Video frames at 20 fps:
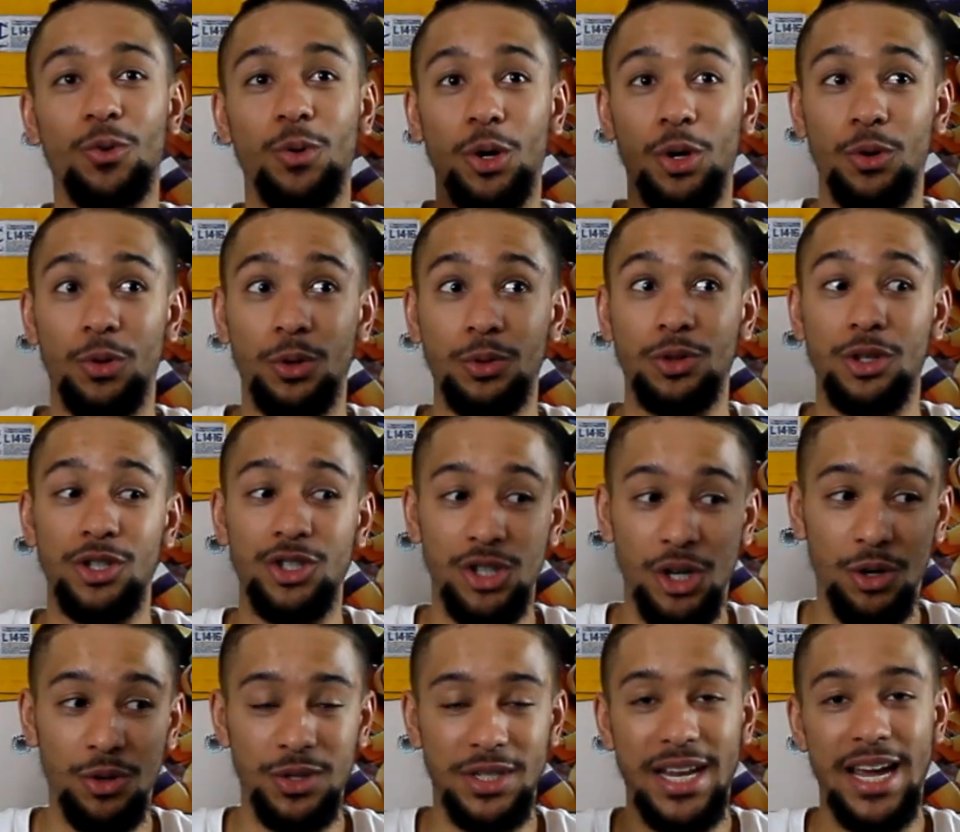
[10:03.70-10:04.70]
quote unquote the
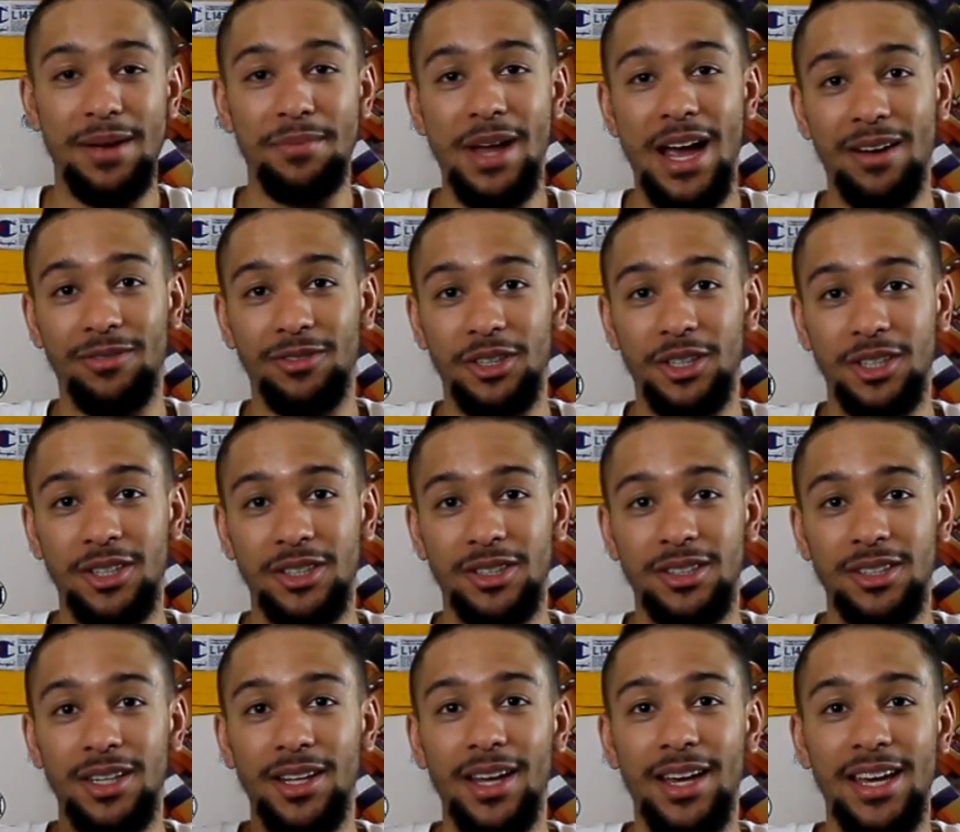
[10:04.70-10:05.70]
show's named after her.